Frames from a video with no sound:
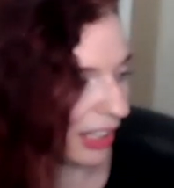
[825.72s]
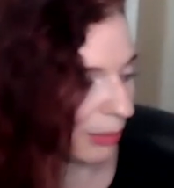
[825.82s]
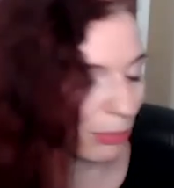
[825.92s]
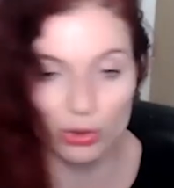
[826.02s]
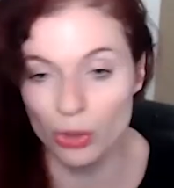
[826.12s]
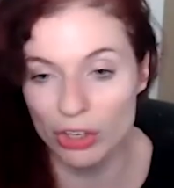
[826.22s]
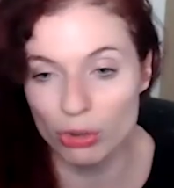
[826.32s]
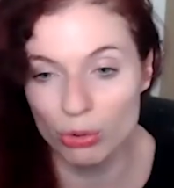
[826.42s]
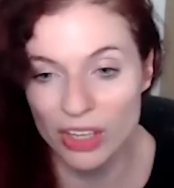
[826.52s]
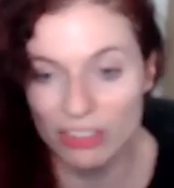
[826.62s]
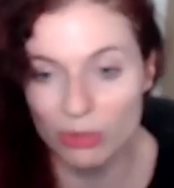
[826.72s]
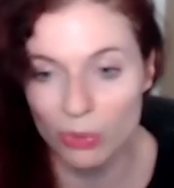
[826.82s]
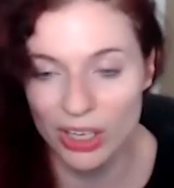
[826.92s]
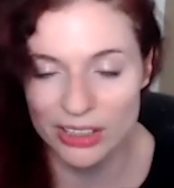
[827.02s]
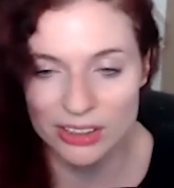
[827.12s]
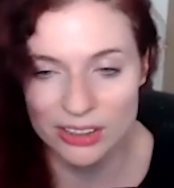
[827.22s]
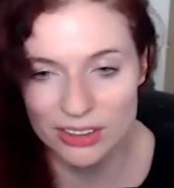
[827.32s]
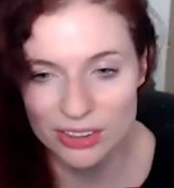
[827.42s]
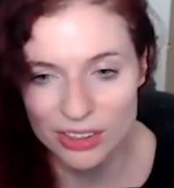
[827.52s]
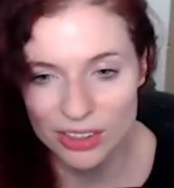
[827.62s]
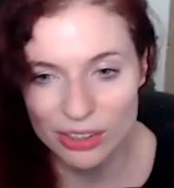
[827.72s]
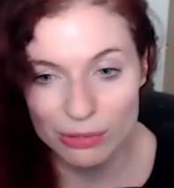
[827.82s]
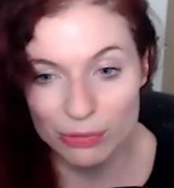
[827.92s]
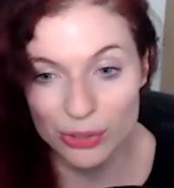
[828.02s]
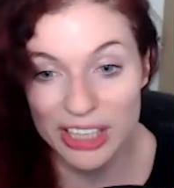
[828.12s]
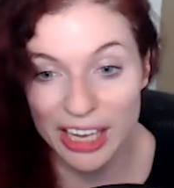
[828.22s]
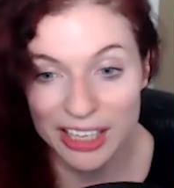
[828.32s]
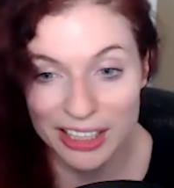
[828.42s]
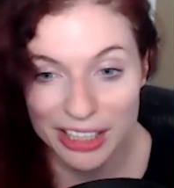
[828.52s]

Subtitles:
Doing 2 things at once, forgetting